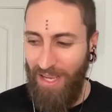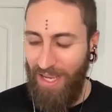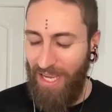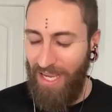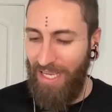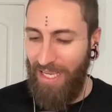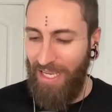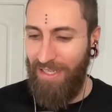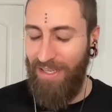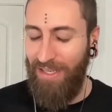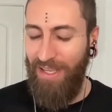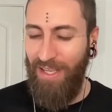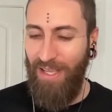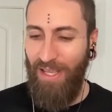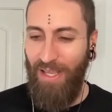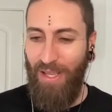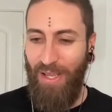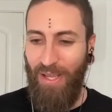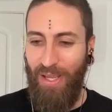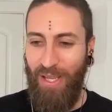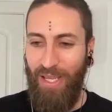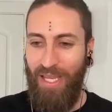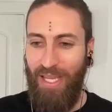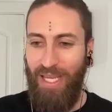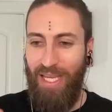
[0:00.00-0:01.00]
And
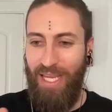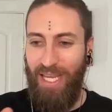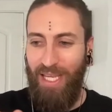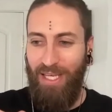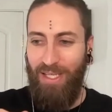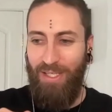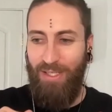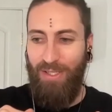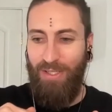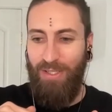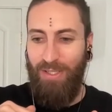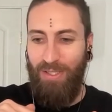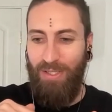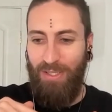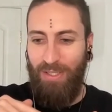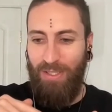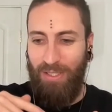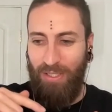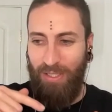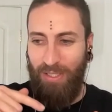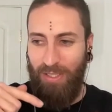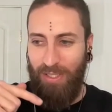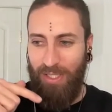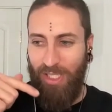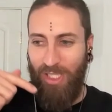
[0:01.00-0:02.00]
it
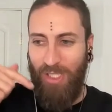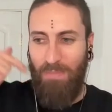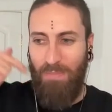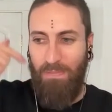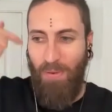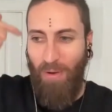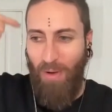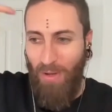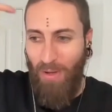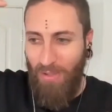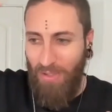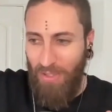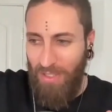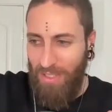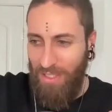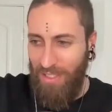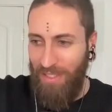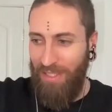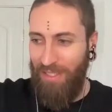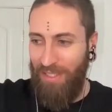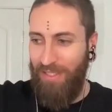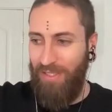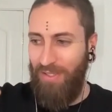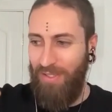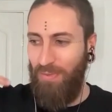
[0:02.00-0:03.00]
spawned
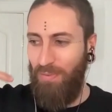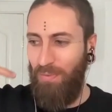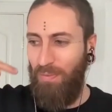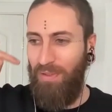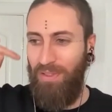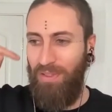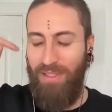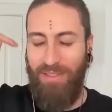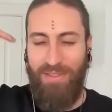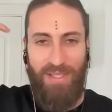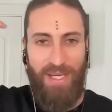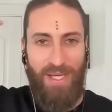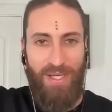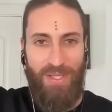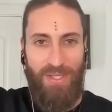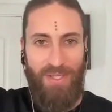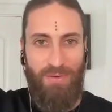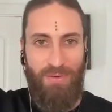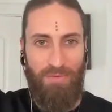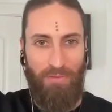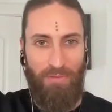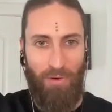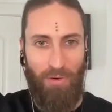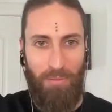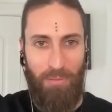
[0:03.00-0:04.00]
this
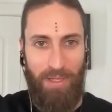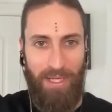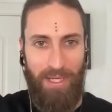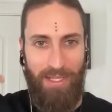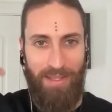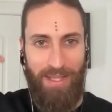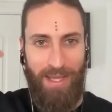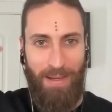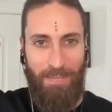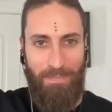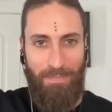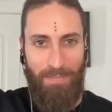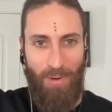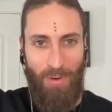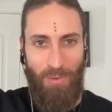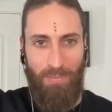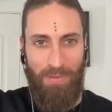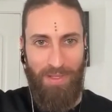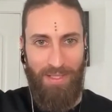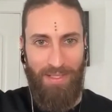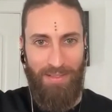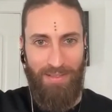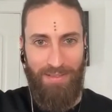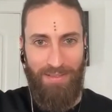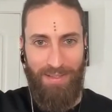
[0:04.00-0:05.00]
realization for me in that
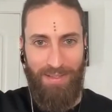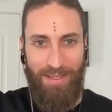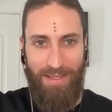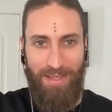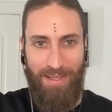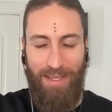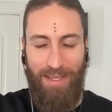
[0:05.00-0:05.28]
moment,